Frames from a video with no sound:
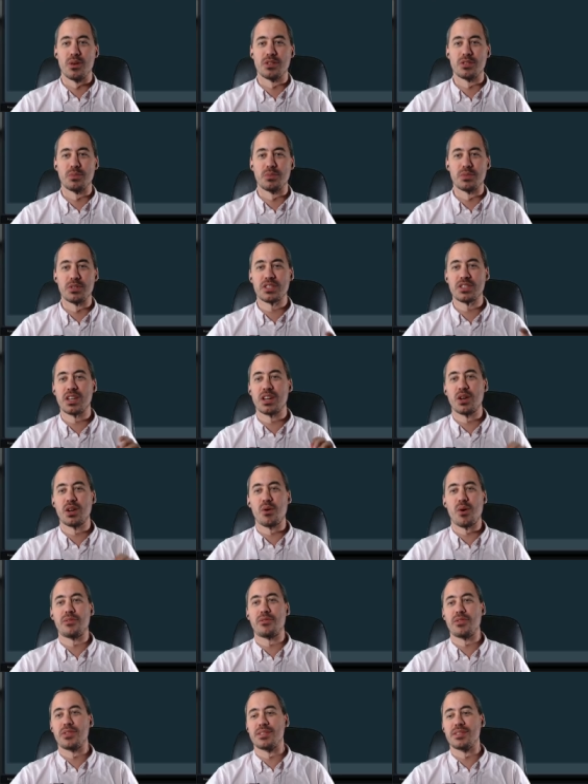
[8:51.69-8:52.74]
So we're just gonna go
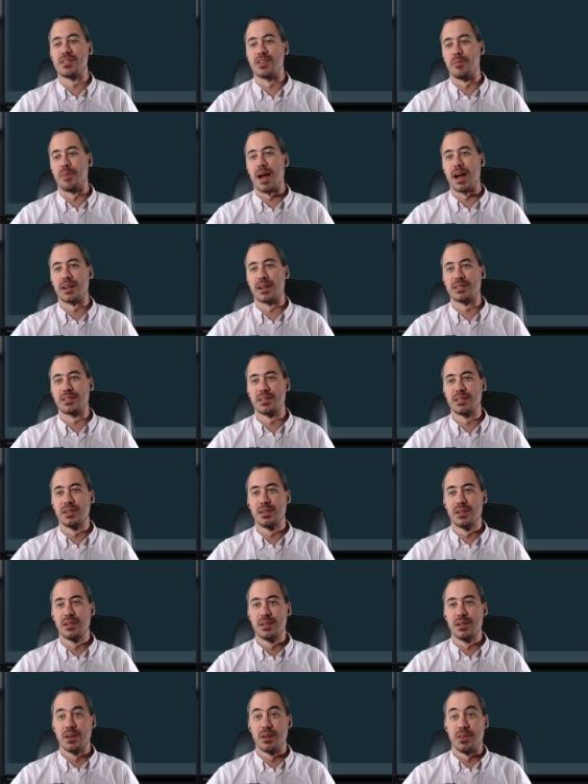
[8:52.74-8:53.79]
after the center backs.
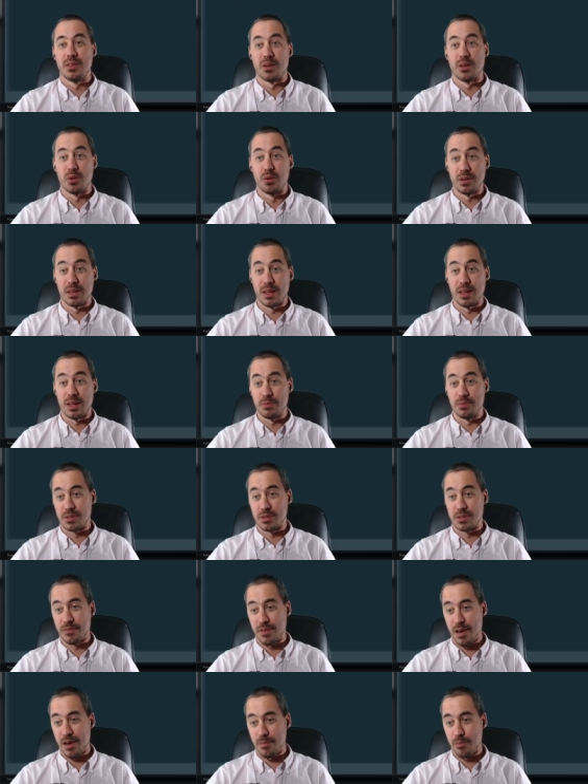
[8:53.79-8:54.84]
The goalkeeper's on a
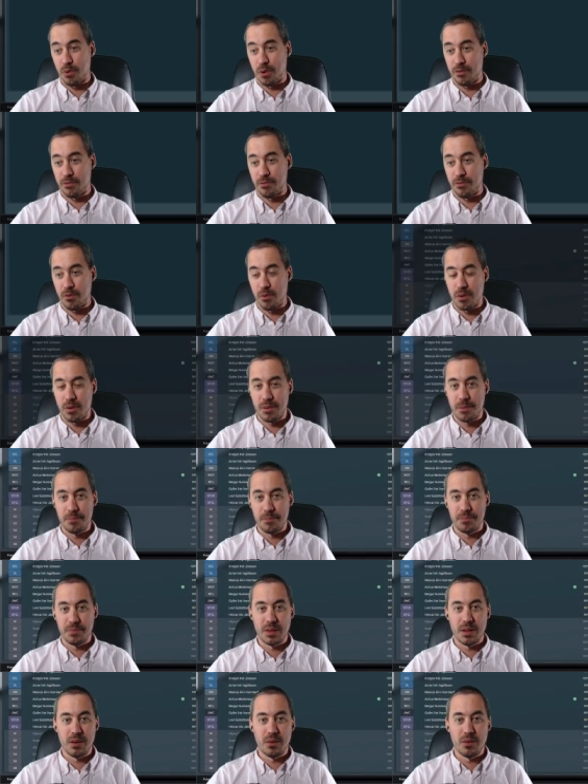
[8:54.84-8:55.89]
five point four.
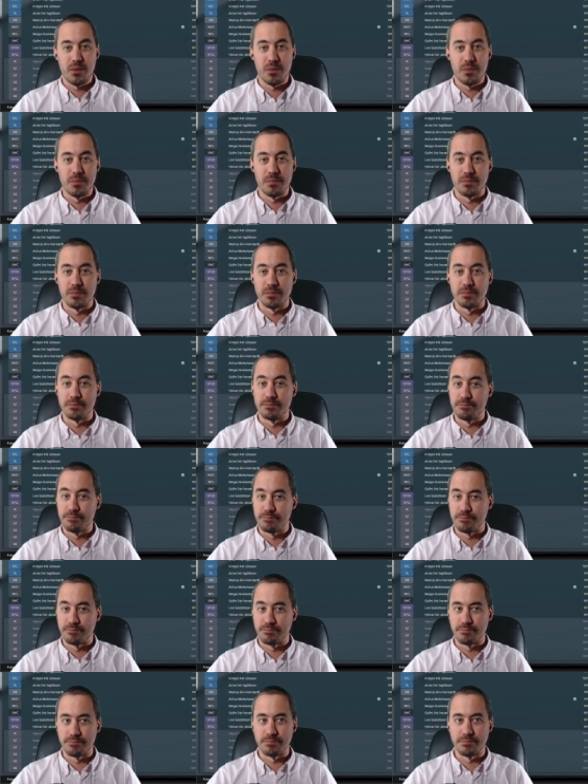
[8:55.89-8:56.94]

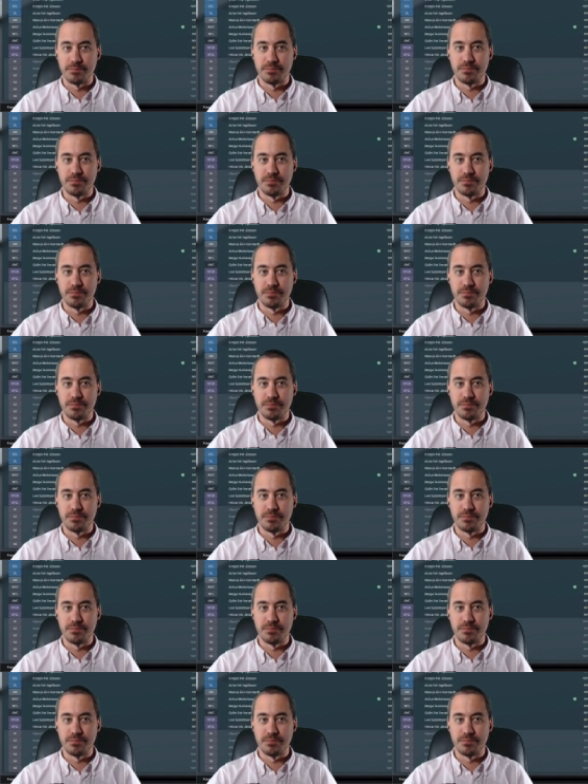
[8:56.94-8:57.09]
Hmm.